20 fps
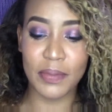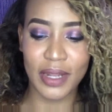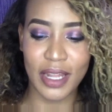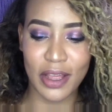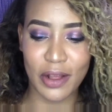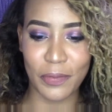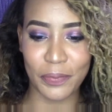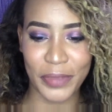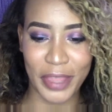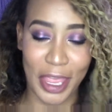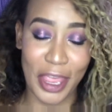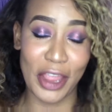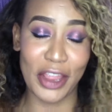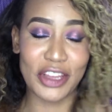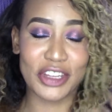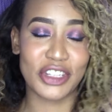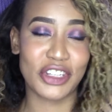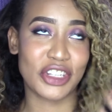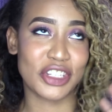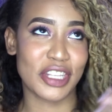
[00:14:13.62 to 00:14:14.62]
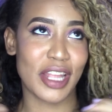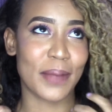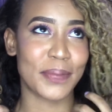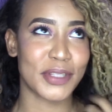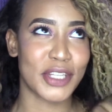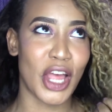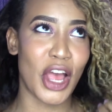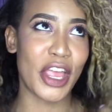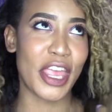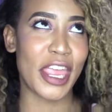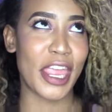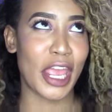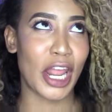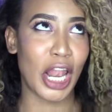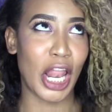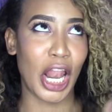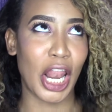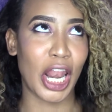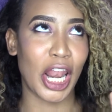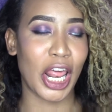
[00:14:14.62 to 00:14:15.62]
below, she stops talking
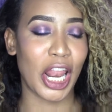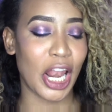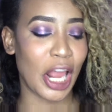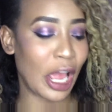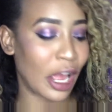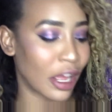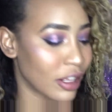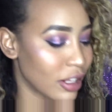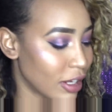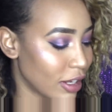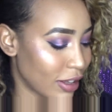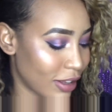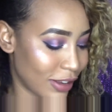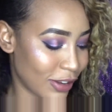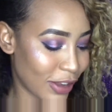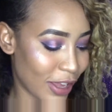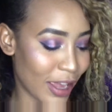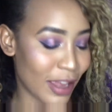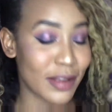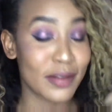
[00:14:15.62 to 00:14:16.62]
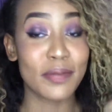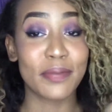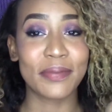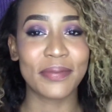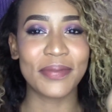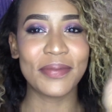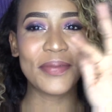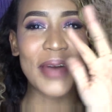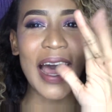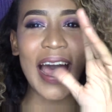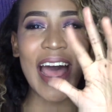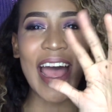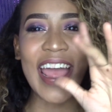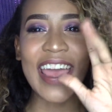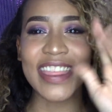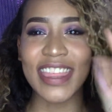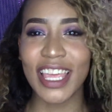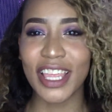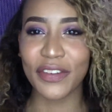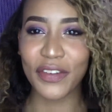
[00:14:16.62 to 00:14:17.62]
at la la la. Okay,
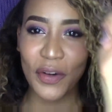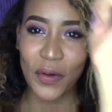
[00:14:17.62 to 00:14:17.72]
bye, thanks for